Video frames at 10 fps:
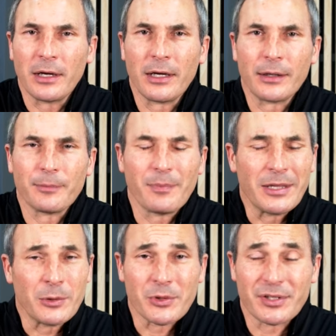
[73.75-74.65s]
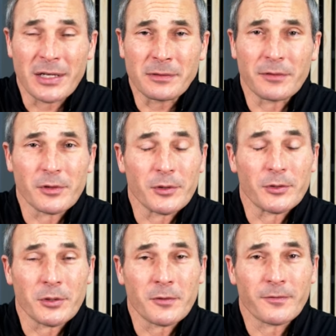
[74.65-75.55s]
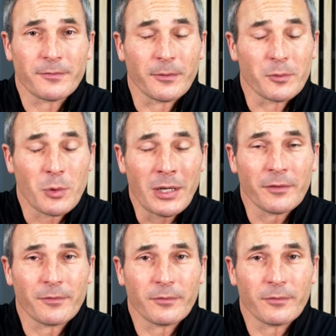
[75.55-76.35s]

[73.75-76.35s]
Man, there were several of you that drove from quite